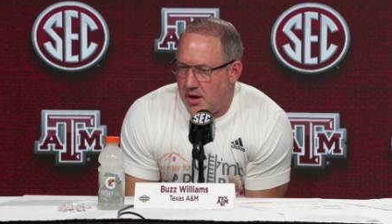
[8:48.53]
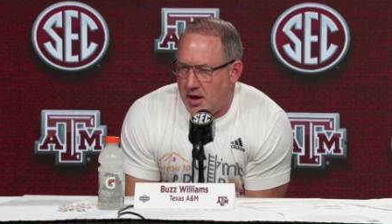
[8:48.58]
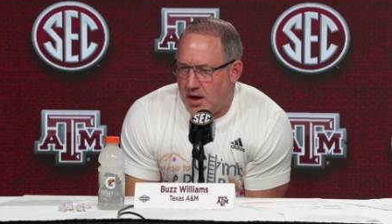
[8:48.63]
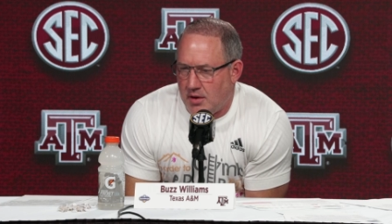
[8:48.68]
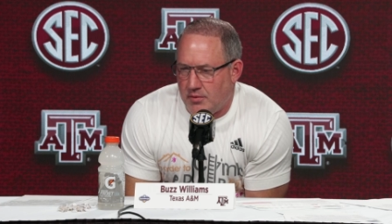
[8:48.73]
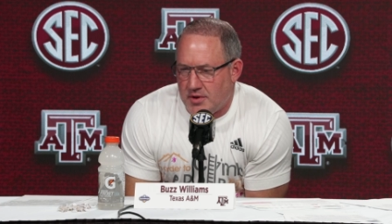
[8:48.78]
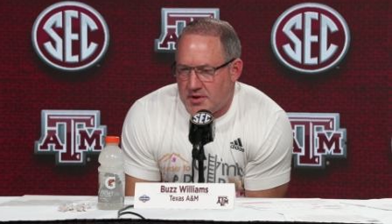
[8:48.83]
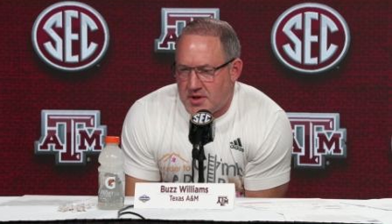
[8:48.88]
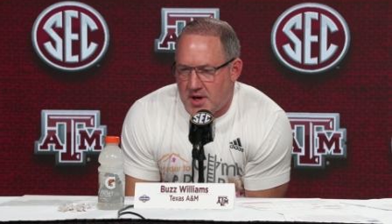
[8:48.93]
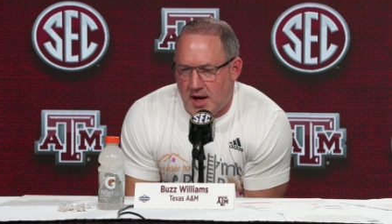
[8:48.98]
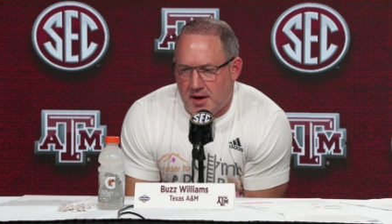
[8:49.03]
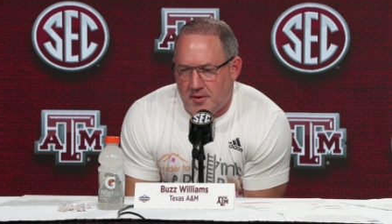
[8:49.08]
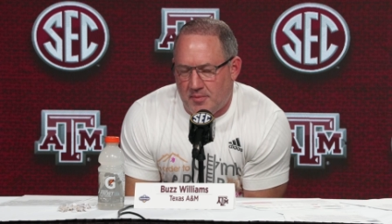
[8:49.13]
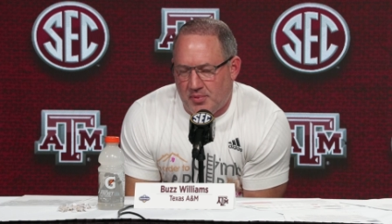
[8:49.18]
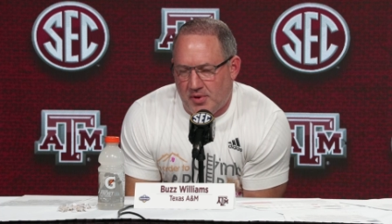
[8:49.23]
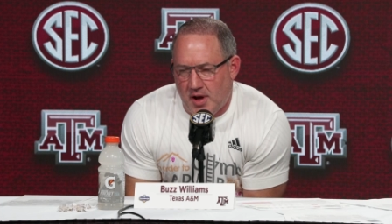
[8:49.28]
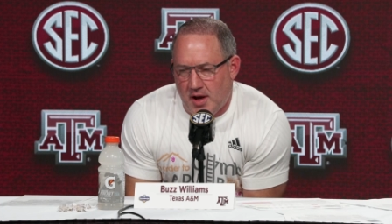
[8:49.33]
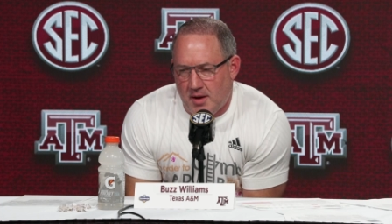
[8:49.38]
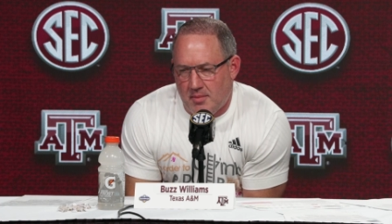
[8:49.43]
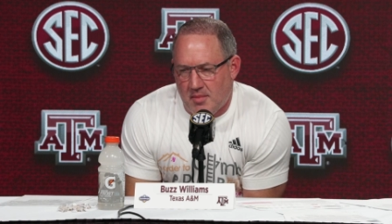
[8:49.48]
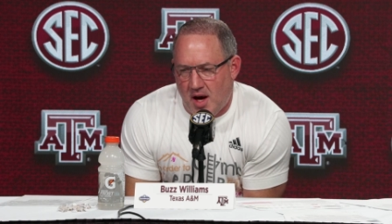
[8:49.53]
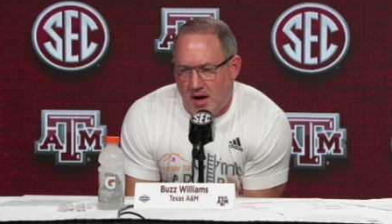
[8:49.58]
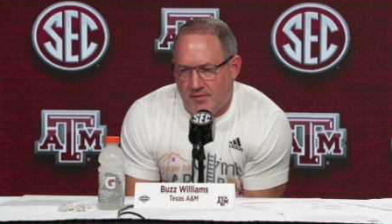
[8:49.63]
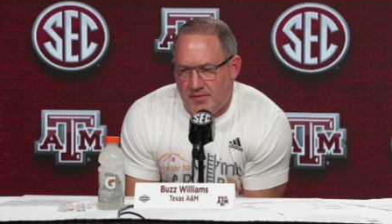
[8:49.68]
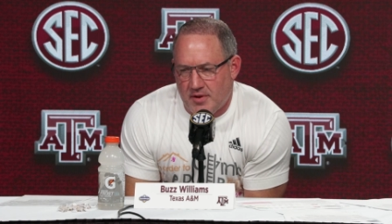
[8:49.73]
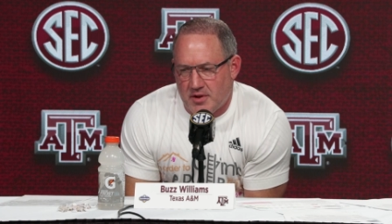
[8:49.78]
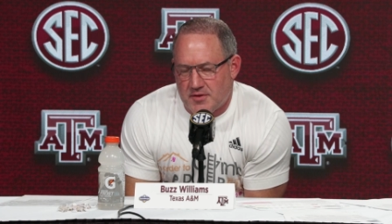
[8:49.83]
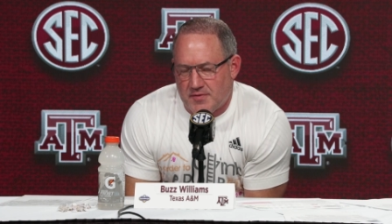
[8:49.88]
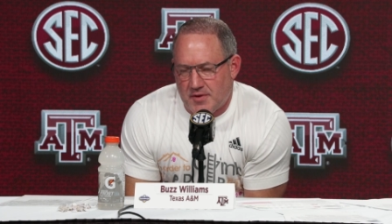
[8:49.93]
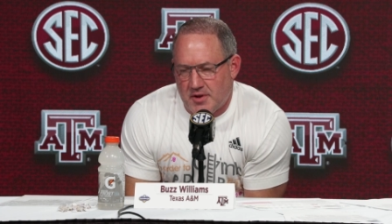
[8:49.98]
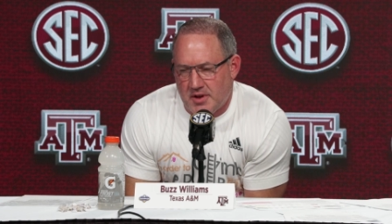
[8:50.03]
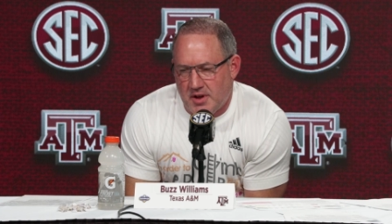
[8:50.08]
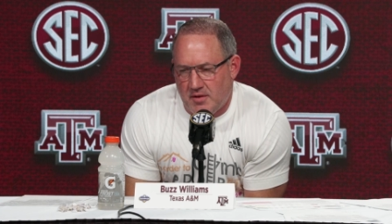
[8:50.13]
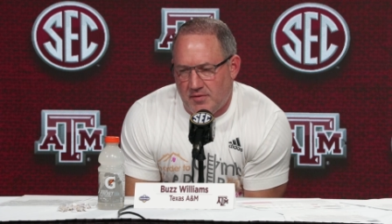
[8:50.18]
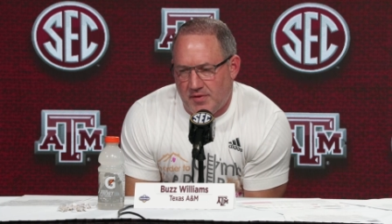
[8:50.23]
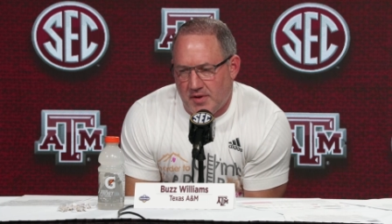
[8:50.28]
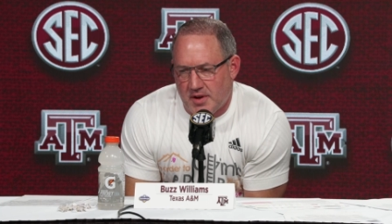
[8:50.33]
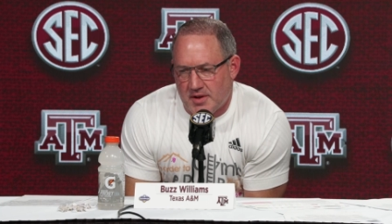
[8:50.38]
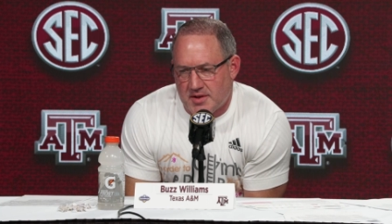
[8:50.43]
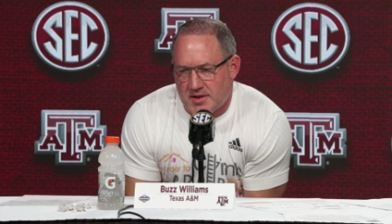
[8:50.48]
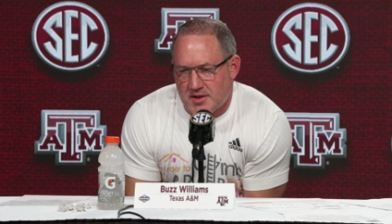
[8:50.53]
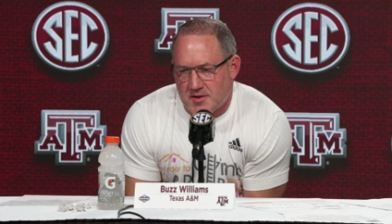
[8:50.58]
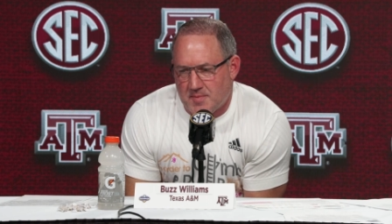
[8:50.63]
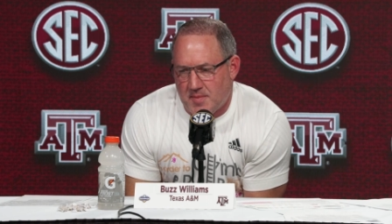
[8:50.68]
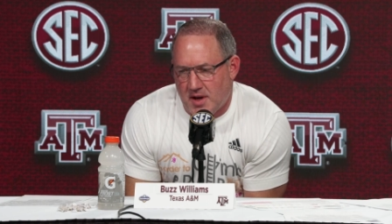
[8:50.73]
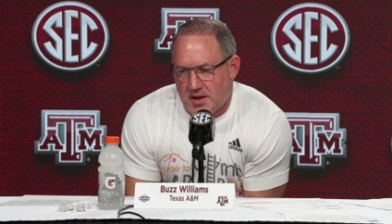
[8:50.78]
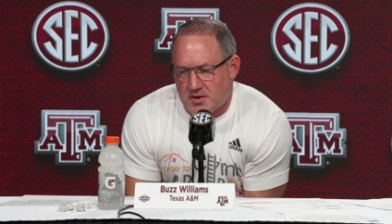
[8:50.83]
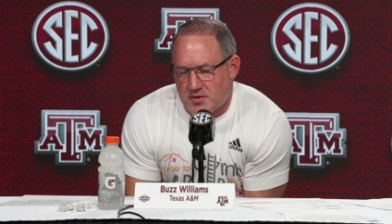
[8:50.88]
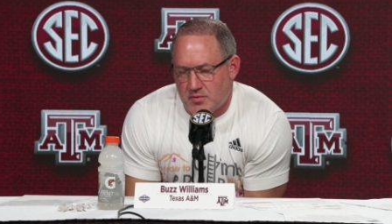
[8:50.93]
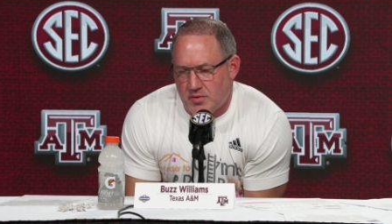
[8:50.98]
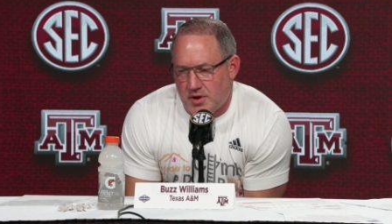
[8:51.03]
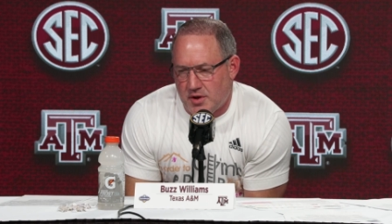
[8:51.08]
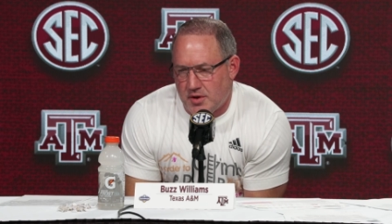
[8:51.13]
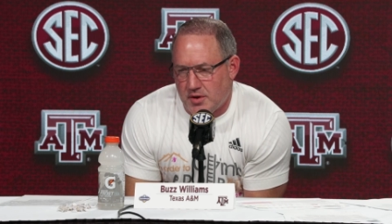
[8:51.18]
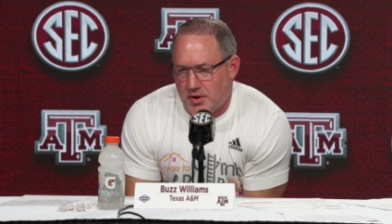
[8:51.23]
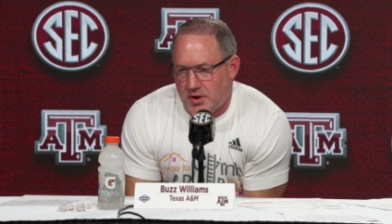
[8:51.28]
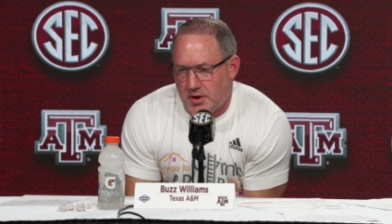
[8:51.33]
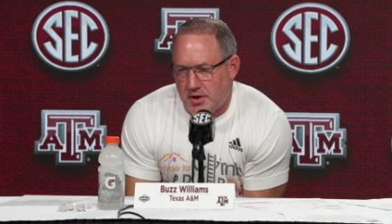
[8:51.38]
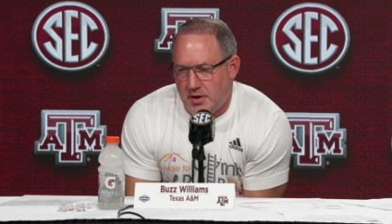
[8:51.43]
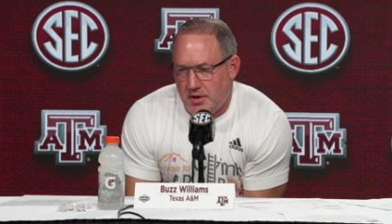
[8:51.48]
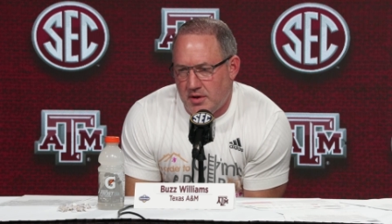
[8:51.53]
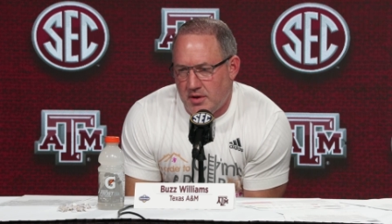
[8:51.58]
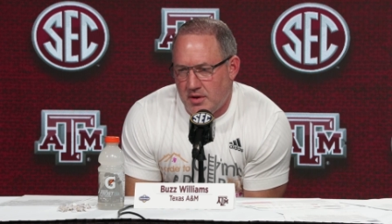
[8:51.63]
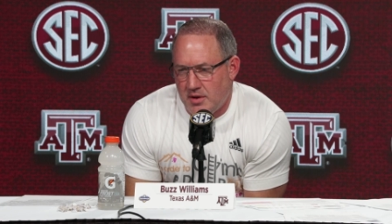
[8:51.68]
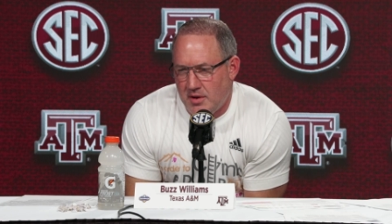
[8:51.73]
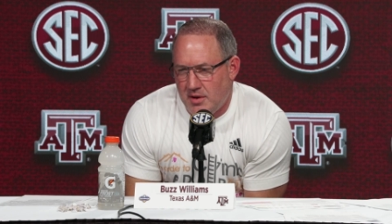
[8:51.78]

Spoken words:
We tried to play him offense for defense as best we could.